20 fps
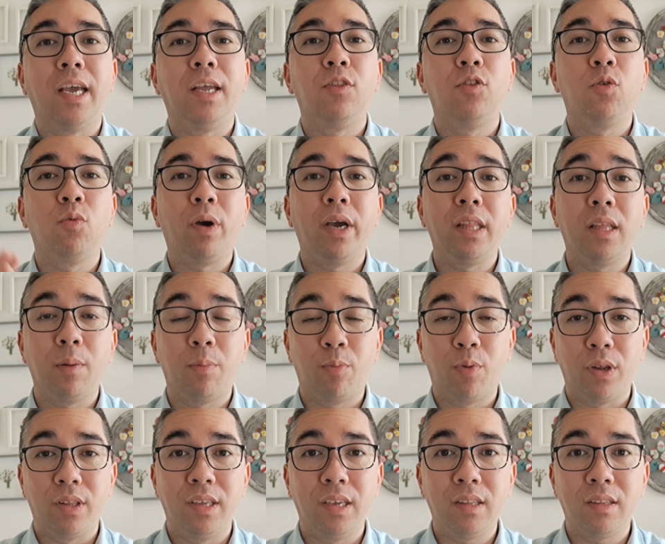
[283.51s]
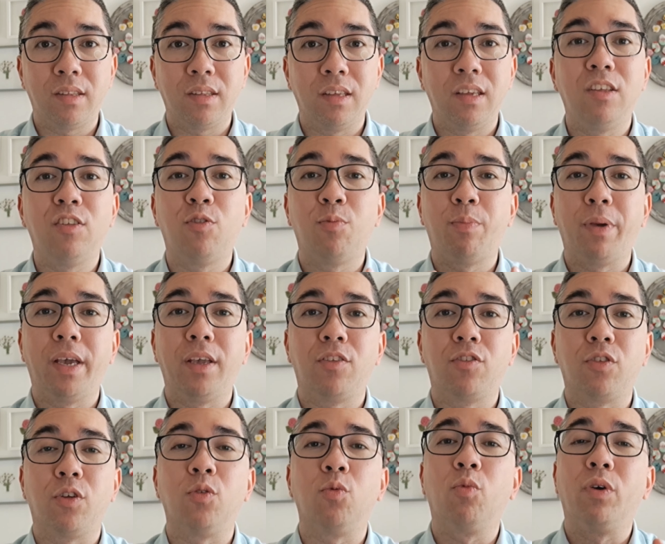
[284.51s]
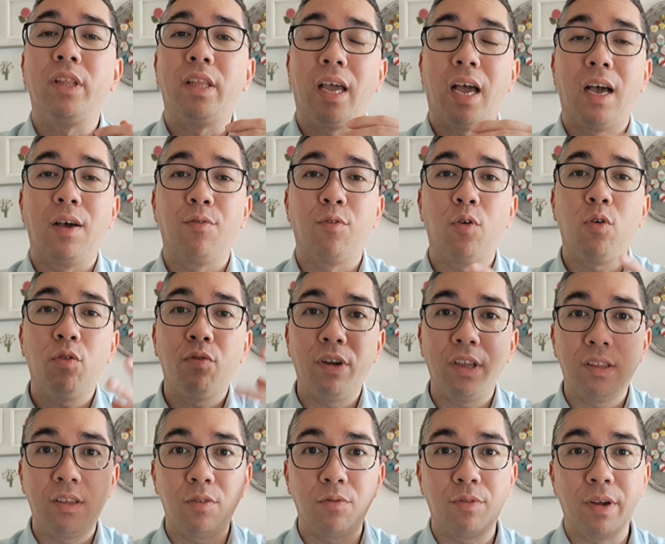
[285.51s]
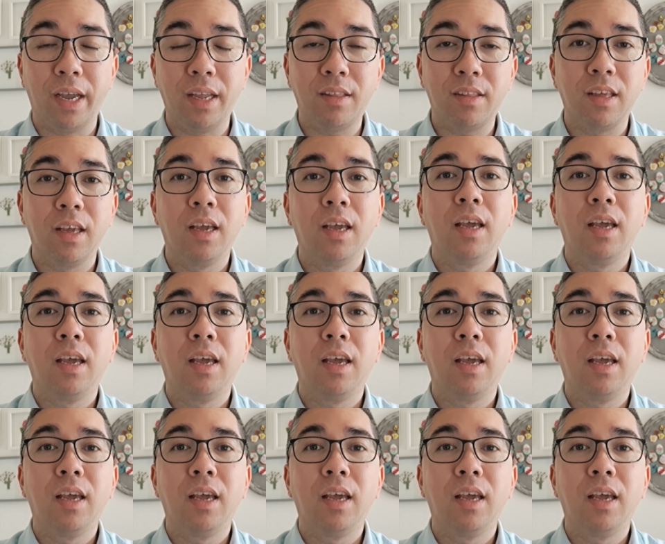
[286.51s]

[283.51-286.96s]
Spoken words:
And the way they predict is based on what they have already read